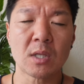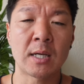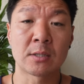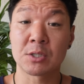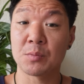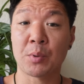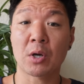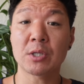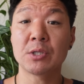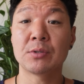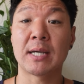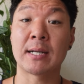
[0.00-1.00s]
And there's a part
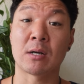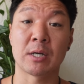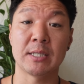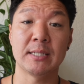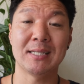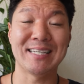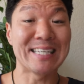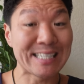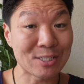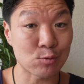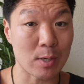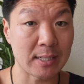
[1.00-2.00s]
of you that already
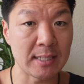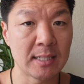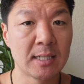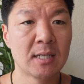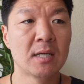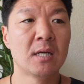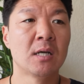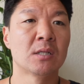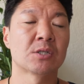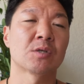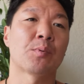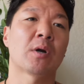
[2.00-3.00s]
is ready.
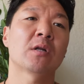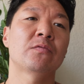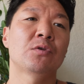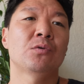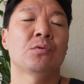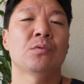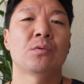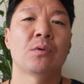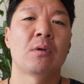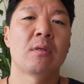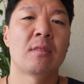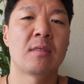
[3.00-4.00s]
There's a part of you
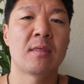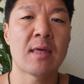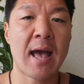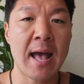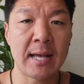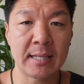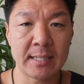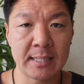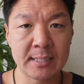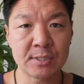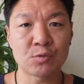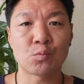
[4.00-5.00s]
that
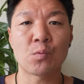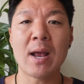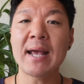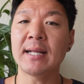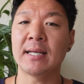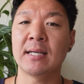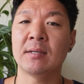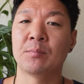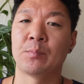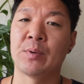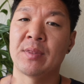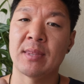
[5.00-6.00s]
is ready,
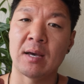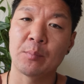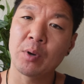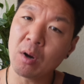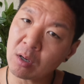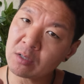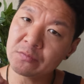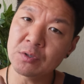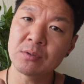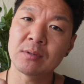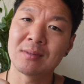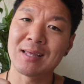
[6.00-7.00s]
but that part of
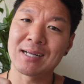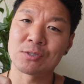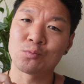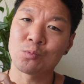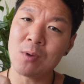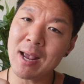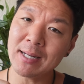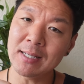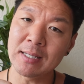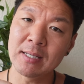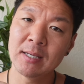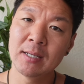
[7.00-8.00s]
you that's
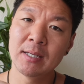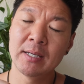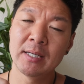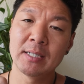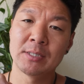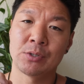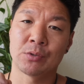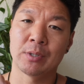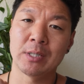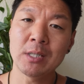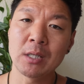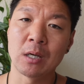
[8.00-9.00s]
ready is
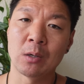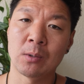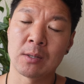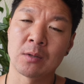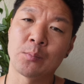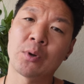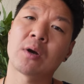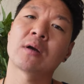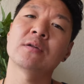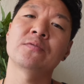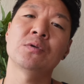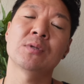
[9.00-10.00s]
your ego. And the
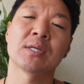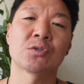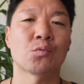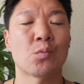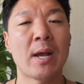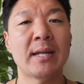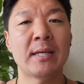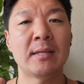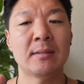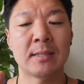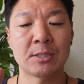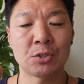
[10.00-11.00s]
part of you that's ready,
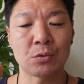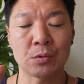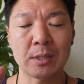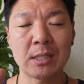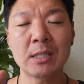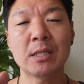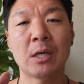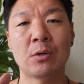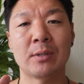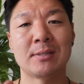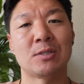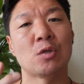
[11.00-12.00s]
that's your
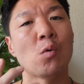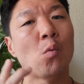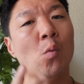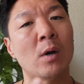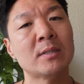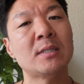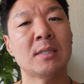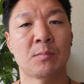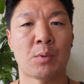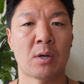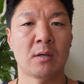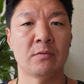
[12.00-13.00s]
ego, is the
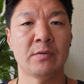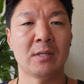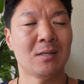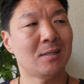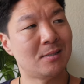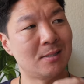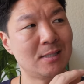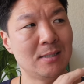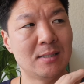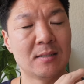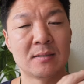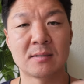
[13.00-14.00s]
wanting part of it, is the
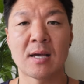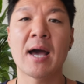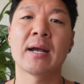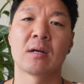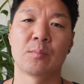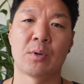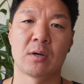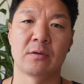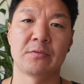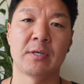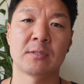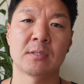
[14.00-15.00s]
desire part
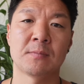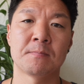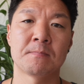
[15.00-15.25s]
of it.